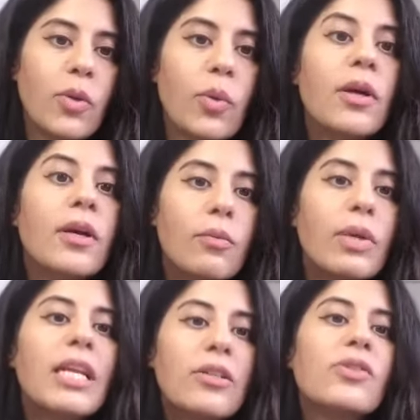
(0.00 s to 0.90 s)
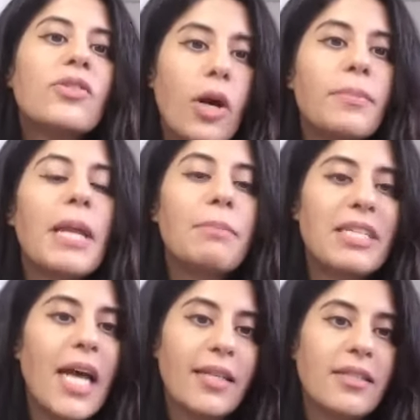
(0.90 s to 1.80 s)
So really to stop that
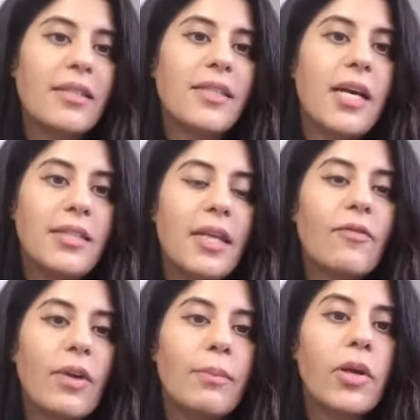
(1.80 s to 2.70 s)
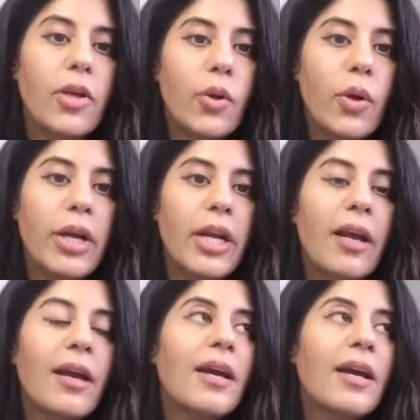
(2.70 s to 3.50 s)
metastasizing from occurring.